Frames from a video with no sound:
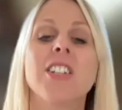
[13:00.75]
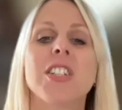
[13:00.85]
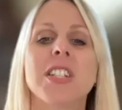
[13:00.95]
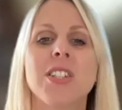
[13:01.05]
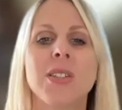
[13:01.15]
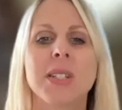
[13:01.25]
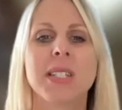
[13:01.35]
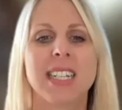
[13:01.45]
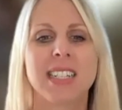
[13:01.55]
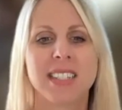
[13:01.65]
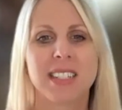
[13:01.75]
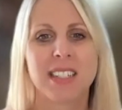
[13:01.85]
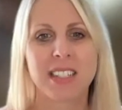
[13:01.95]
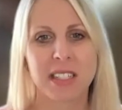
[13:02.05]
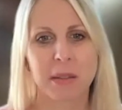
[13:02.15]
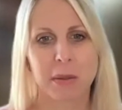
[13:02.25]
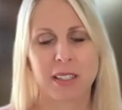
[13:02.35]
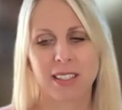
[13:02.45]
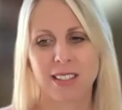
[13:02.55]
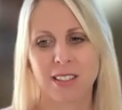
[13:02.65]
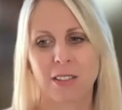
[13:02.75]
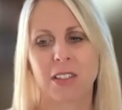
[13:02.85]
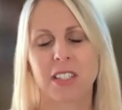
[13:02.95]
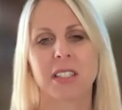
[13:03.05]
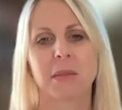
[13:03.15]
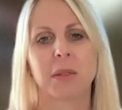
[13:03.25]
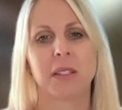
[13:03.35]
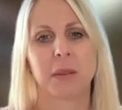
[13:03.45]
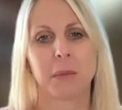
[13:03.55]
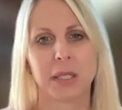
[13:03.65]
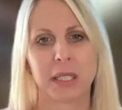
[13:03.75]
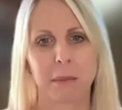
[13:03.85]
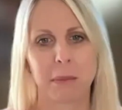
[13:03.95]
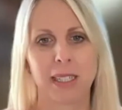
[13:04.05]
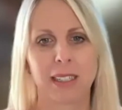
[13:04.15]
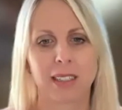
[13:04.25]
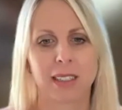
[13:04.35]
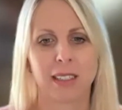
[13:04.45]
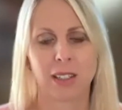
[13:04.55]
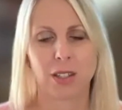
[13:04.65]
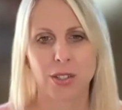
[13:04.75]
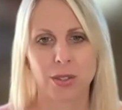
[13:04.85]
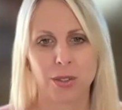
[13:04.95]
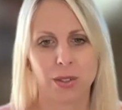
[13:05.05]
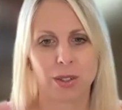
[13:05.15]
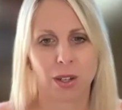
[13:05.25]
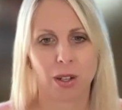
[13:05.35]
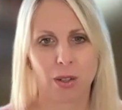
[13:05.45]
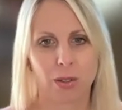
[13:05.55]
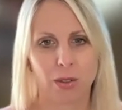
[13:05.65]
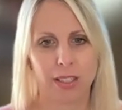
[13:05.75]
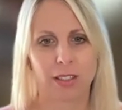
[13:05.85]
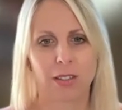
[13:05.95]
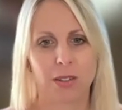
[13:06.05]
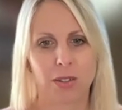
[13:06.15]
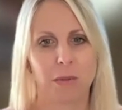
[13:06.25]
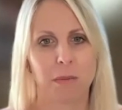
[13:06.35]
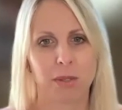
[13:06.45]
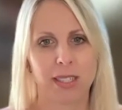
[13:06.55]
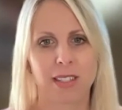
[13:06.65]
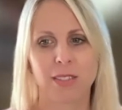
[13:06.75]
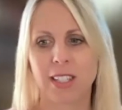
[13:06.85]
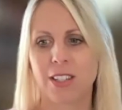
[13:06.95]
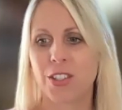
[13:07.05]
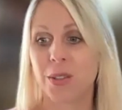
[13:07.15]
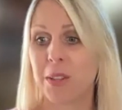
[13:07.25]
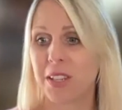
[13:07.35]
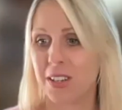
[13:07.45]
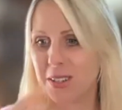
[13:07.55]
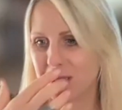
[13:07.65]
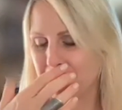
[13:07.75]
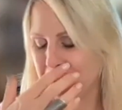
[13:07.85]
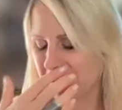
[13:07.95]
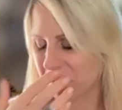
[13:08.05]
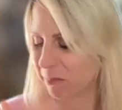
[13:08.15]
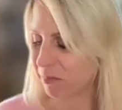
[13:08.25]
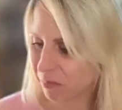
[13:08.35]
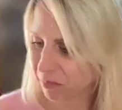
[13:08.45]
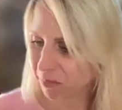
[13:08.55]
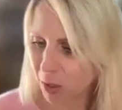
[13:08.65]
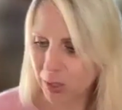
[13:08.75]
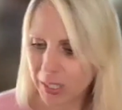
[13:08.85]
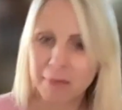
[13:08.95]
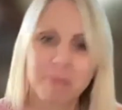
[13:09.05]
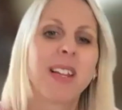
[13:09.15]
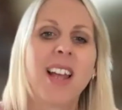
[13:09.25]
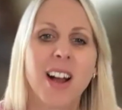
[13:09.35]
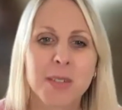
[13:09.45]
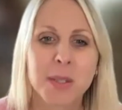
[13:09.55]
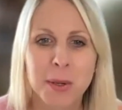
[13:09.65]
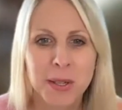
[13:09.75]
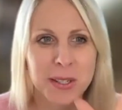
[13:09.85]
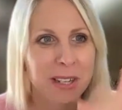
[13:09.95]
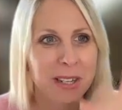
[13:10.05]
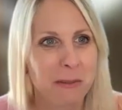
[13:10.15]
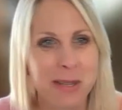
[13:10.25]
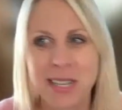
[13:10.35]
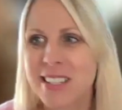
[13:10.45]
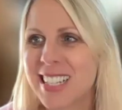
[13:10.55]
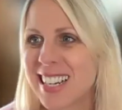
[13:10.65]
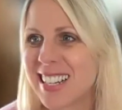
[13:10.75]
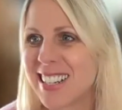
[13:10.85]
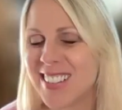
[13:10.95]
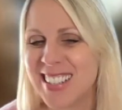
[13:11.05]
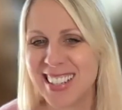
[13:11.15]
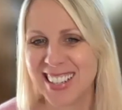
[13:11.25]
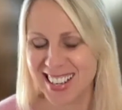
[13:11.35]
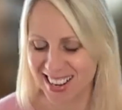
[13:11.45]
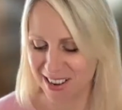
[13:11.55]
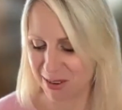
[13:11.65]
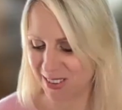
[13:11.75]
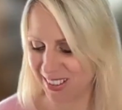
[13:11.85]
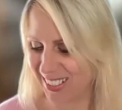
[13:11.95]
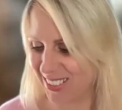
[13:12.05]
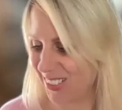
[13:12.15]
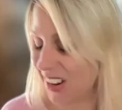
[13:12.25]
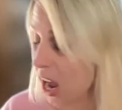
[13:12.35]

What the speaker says: just use it as a discipline, a self-discipline, to bring it back to holding those 2 points of tension within yourself. Okay, I've spoken enough about that now. I'm going to